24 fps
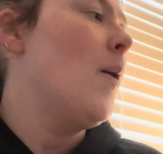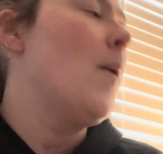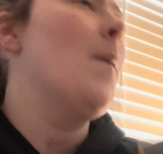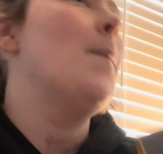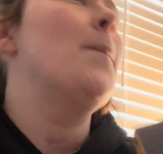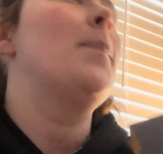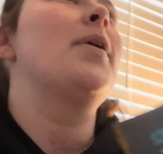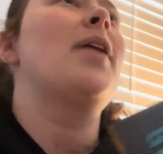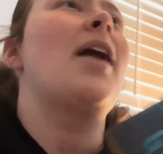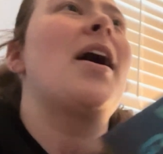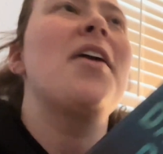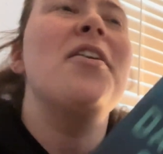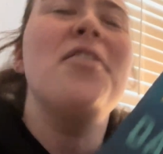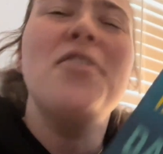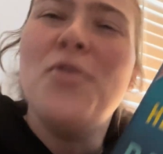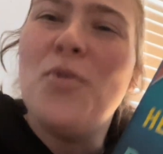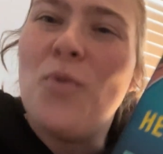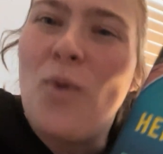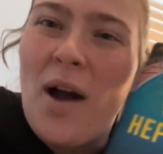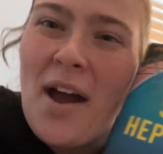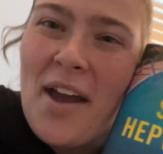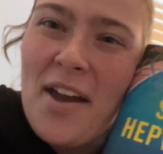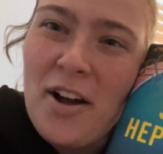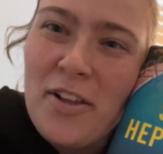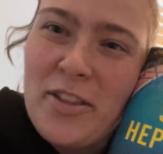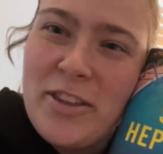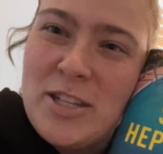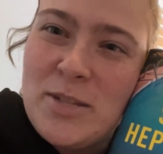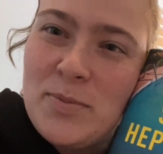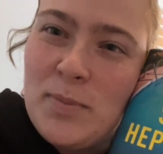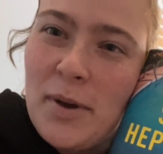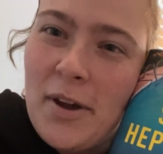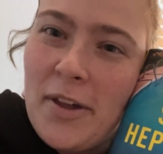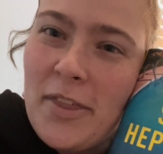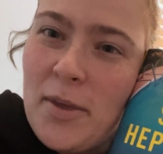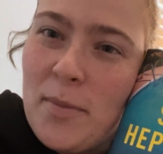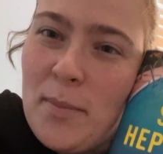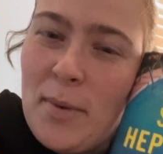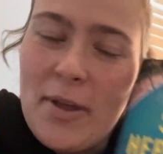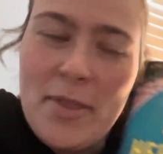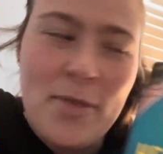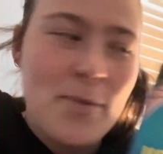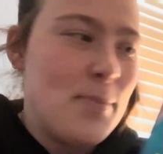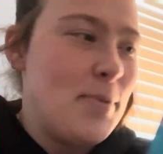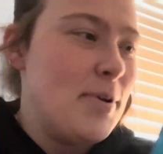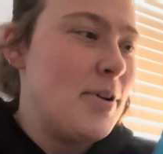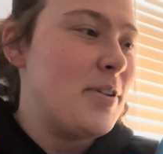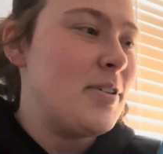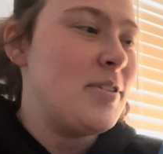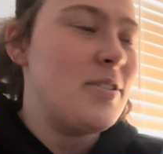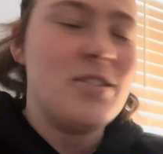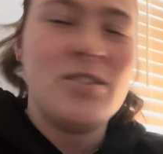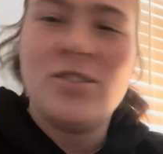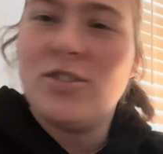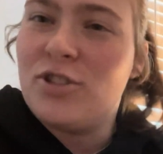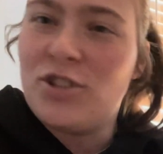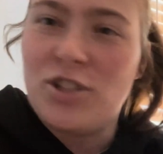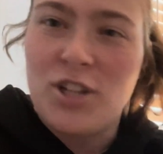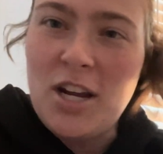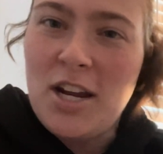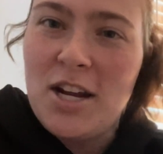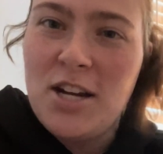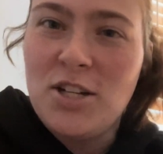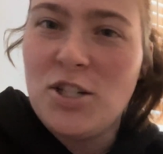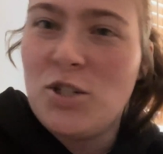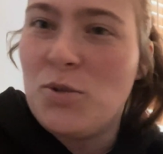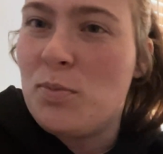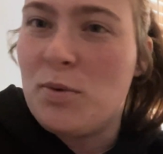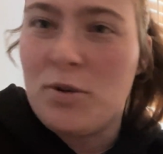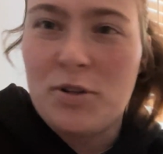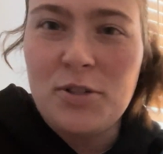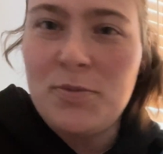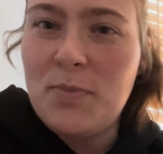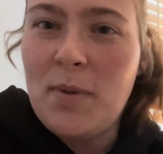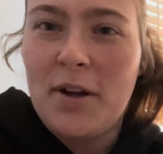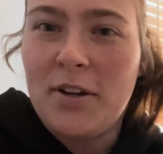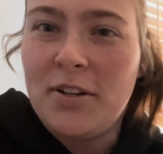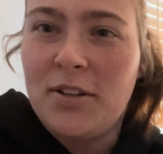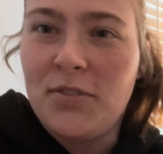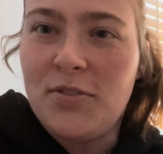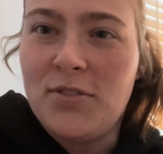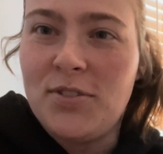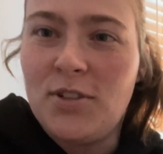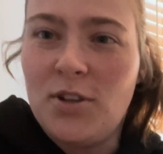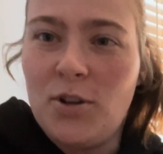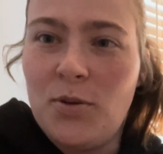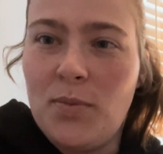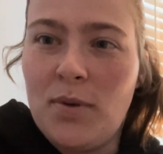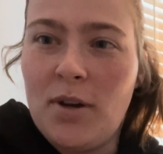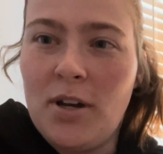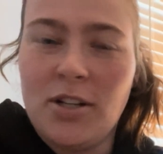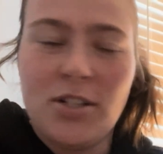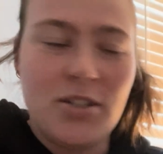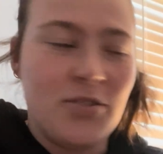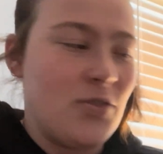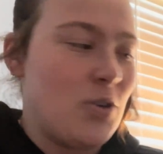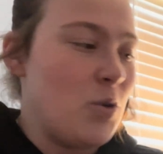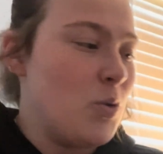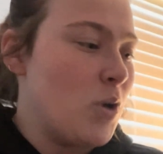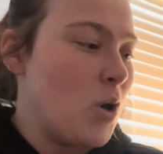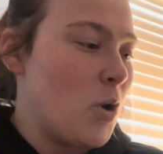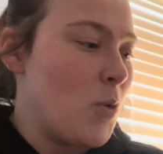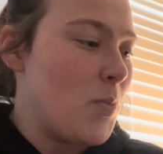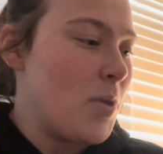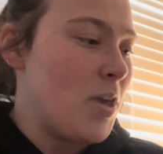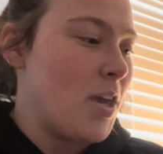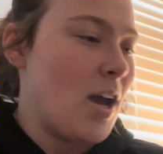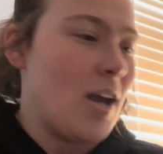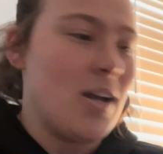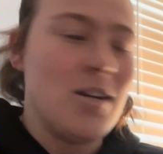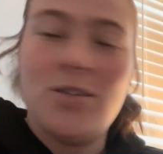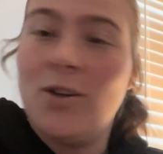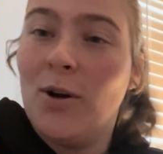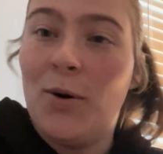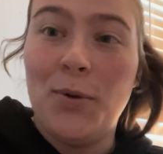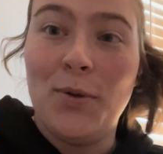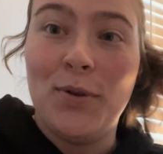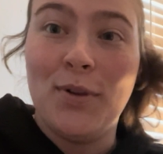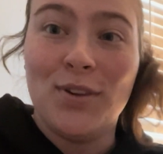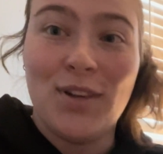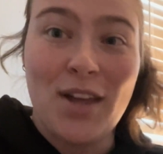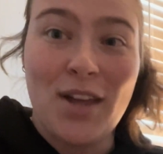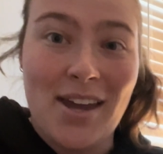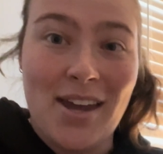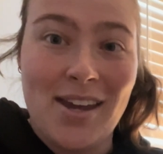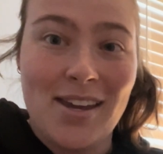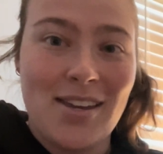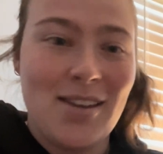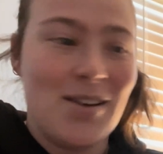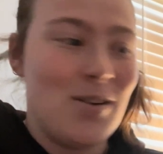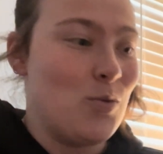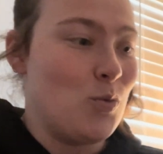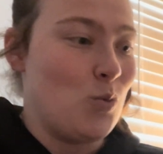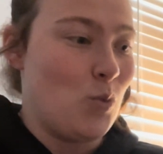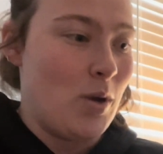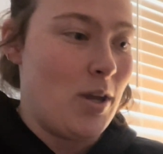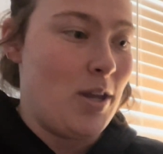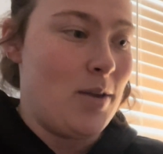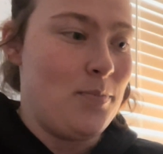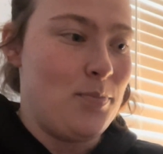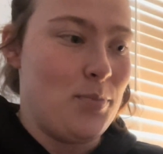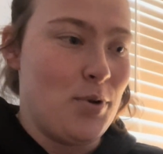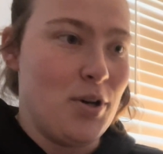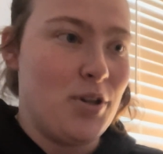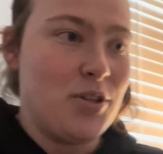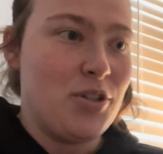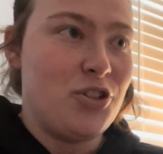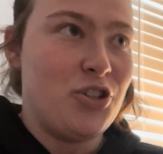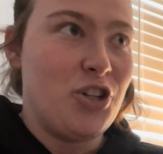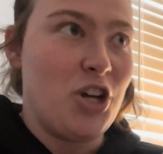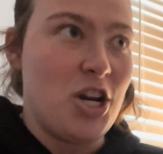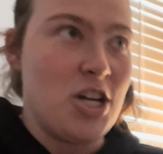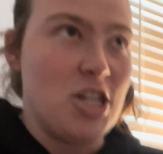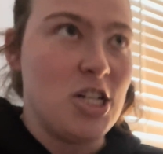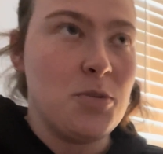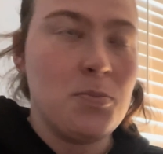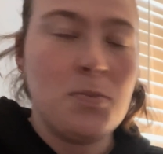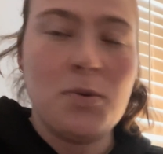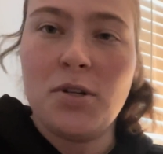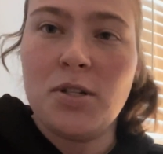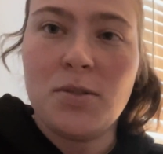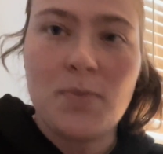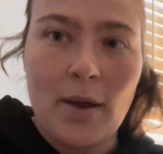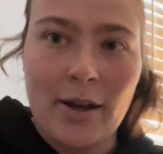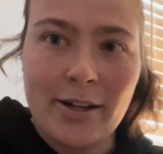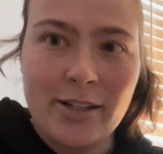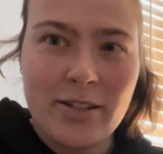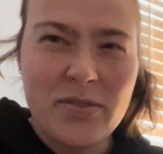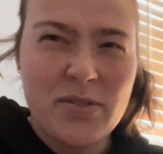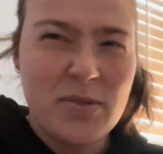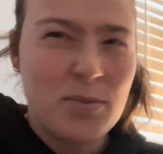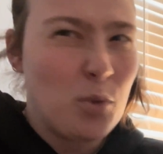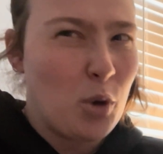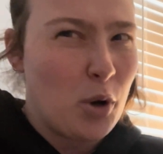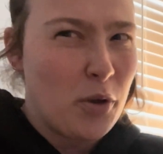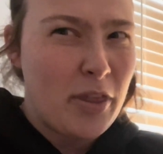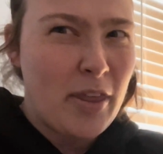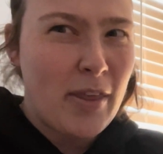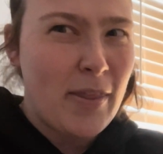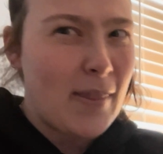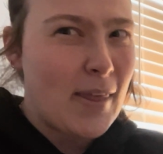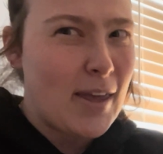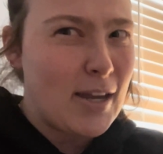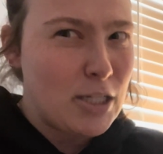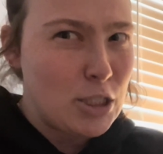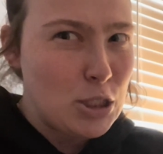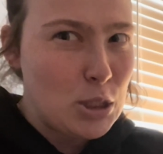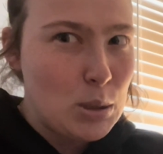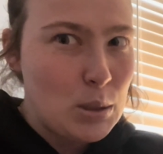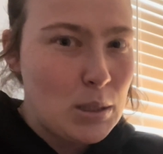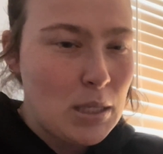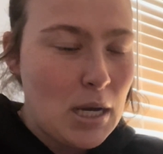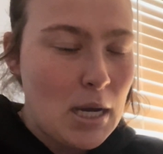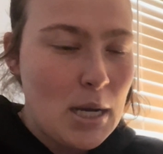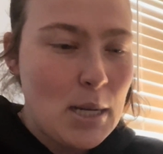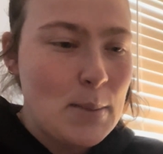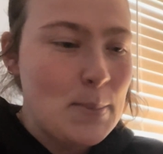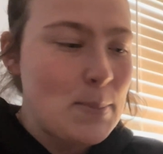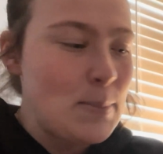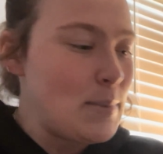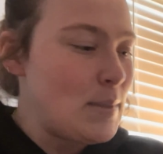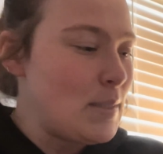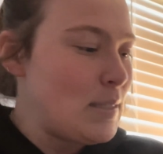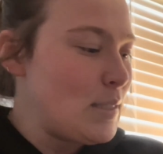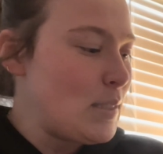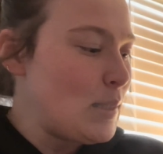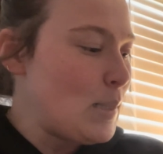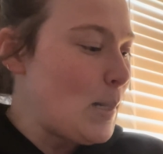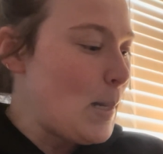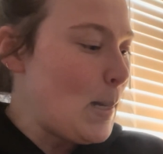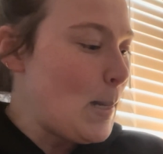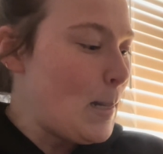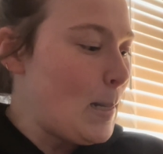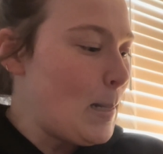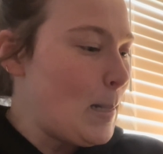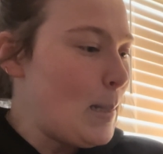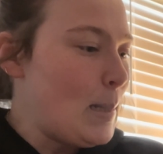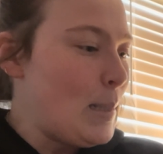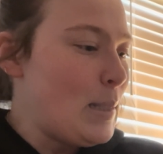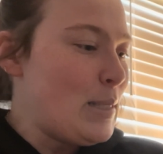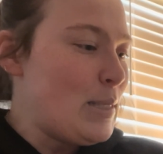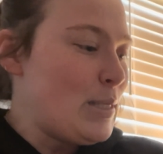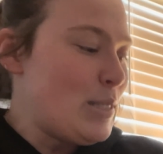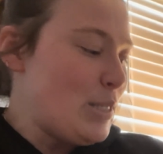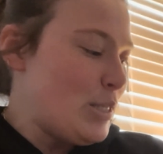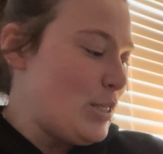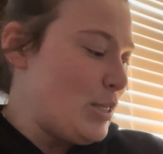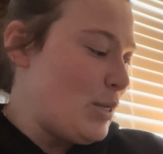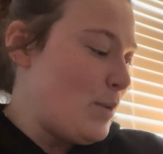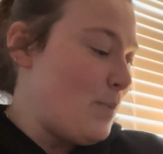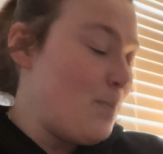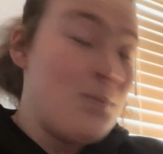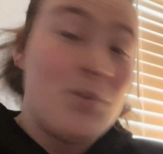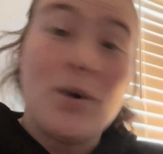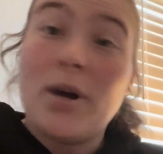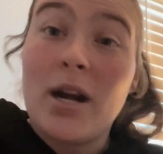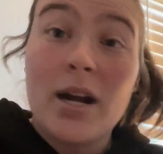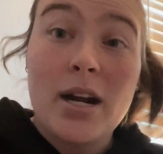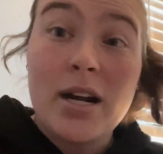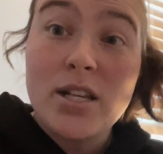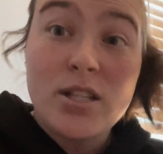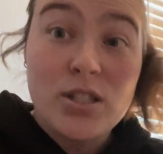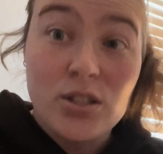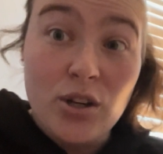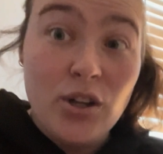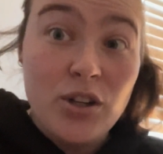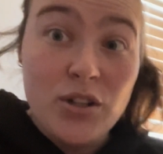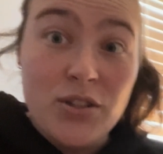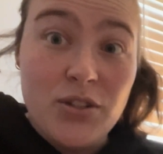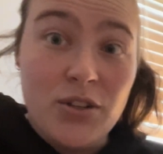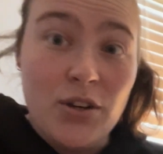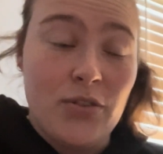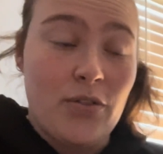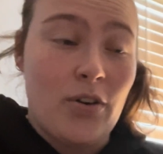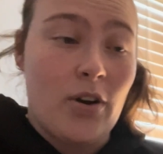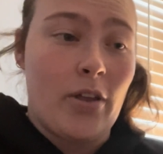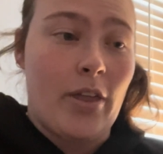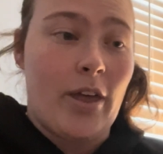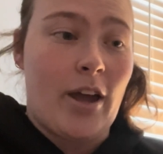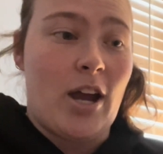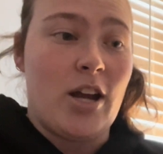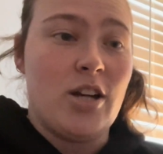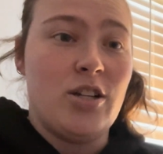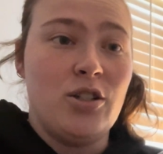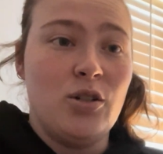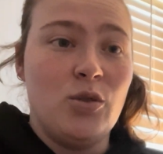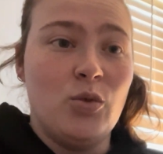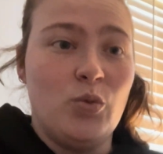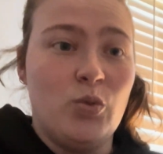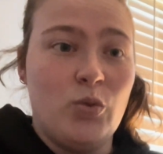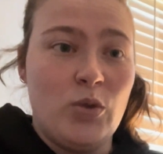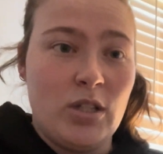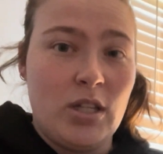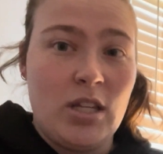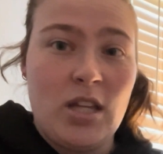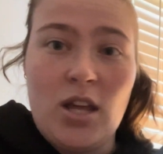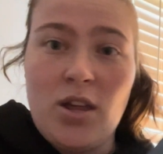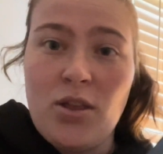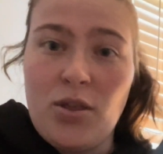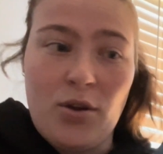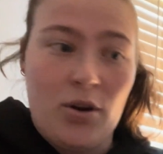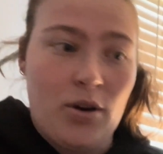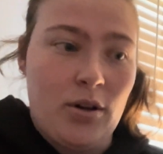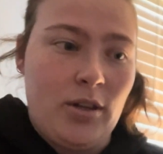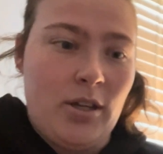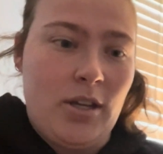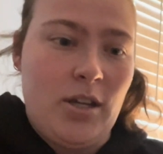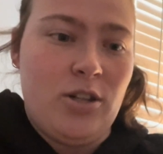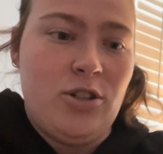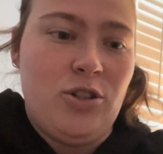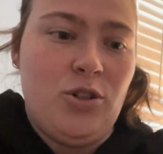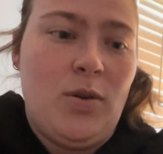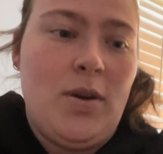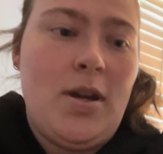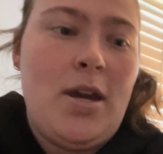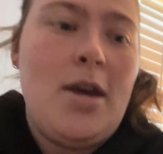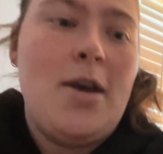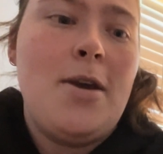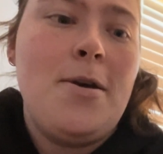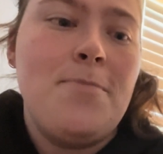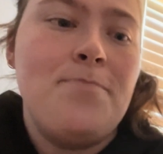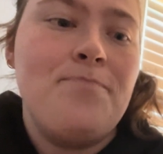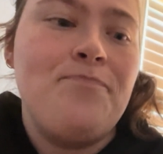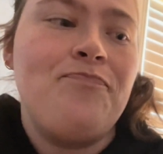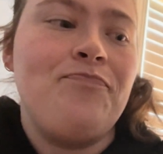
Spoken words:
But I don't know why all these Book of the Month books change perspectives so much. You know me, I don't like when books change perspectives more than like 2 times. But it is good so far. Like, I do really thoroughly enjoy it.